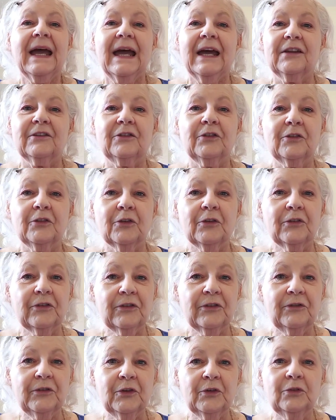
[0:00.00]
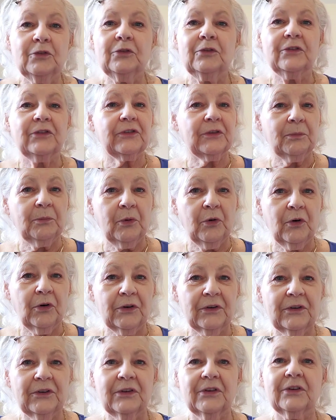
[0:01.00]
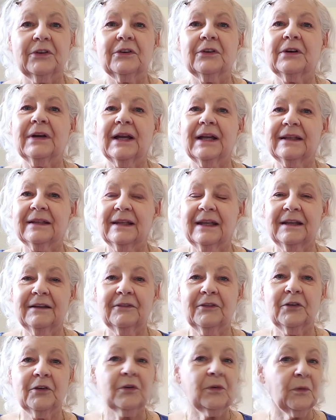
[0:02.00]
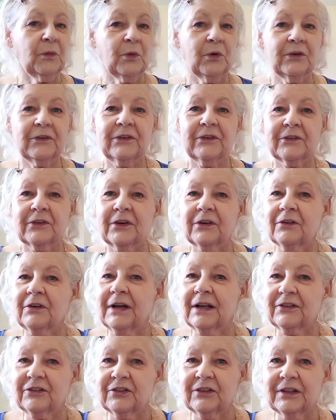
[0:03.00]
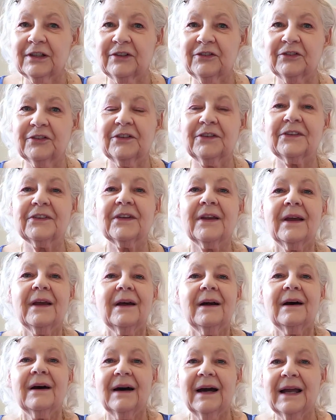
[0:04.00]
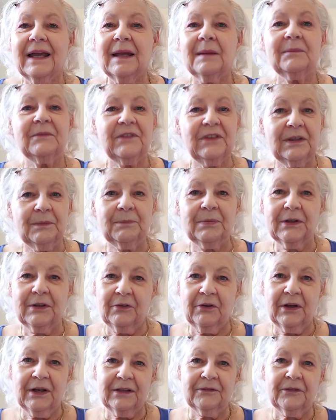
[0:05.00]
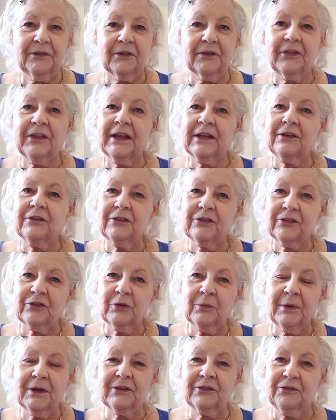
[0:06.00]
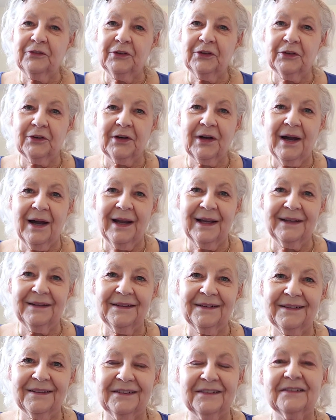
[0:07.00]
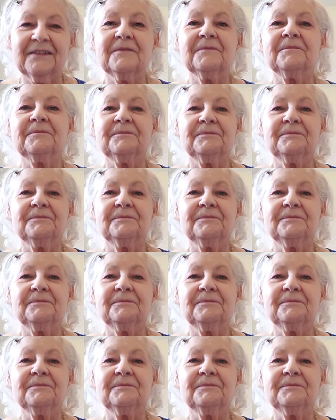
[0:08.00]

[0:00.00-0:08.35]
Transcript: And to those of you who supported her and gave her words of congratulations, I am deeply grateful. Thank you so much for your kindness.